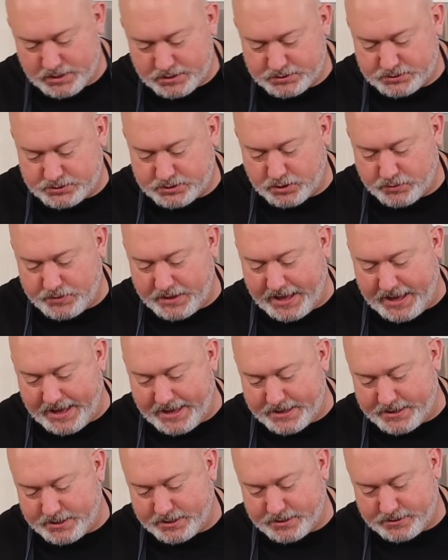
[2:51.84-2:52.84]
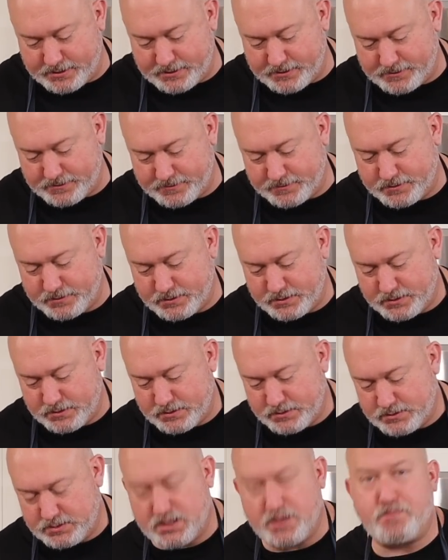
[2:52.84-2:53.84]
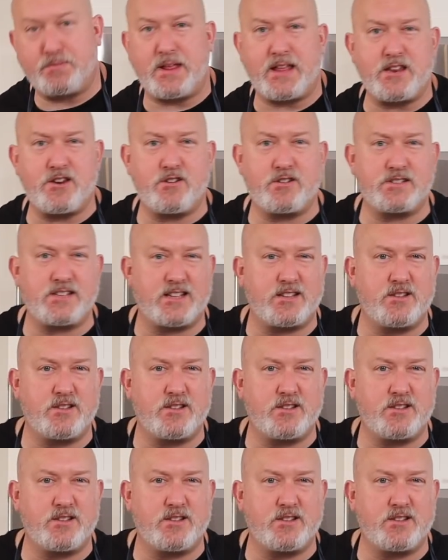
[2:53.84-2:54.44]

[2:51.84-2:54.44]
so that the blender doesn't